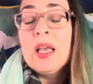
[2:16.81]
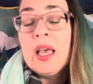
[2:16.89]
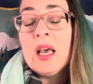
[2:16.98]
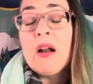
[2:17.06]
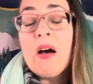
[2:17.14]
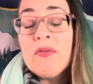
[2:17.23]

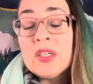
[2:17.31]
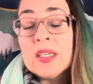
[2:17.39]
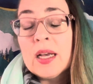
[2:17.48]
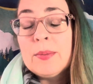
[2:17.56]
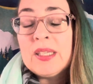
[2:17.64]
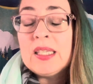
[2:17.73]
And
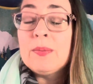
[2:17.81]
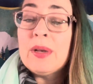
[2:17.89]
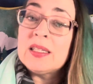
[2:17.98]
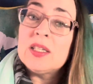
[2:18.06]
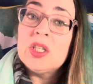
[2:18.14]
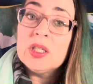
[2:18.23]
oftentimes these
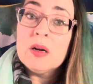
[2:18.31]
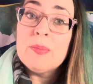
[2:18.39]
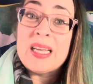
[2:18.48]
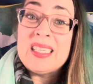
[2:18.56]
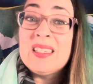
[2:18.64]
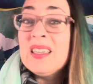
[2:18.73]
messages are
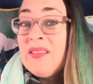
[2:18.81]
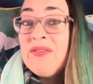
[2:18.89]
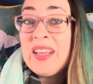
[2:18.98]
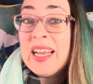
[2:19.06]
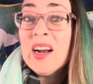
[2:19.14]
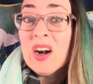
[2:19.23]
based in
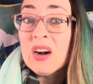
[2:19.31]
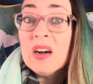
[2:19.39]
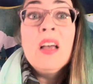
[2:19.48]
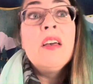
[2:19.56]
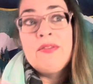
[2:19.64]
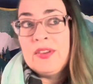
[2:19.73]
fear
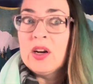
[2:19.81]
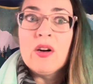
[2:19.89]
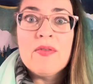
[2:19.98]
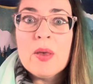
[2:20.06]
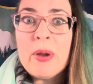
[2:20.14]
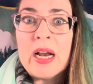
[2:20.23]
of
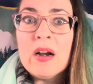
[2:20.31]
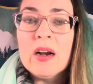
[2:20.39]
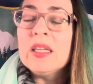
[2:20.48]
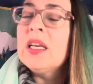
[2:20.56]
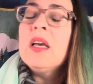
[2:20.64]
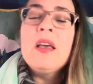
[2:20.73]
the
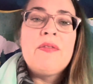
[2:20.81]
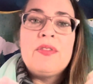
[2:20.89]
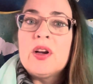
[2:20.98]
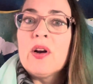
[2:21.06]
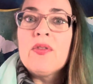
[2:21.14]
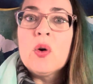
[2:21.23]
parent,
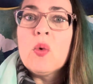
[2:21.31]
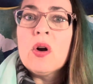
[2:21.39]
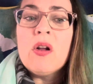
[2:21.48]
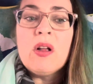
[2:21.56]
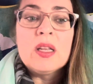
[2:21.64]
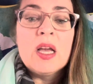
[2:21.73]
fear of the
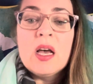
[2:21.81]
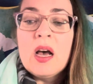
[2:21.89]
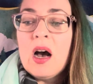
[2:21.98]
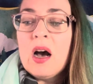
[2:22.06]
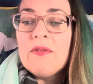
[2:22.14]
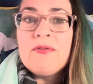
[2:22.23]
world,
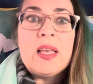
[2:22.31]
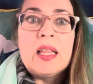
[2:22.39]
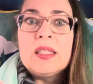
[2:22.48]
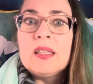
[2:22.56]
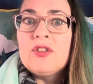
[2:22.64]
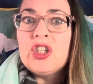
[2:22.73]

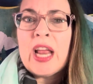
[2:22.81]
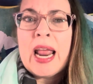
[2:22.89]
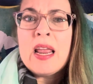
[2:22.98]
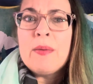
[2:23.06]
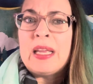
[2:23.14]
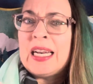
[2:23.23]
feelings of
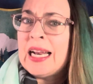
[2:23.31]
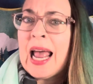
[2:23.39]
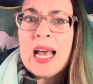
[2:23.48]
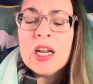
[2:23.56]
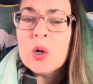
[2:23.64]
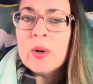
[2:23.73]
shame and
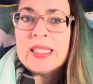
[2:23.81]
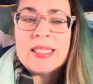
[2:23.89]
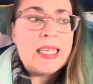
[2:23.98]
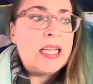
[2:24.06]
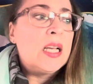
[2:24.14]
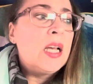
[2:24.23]

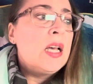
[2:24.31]
inadequacy.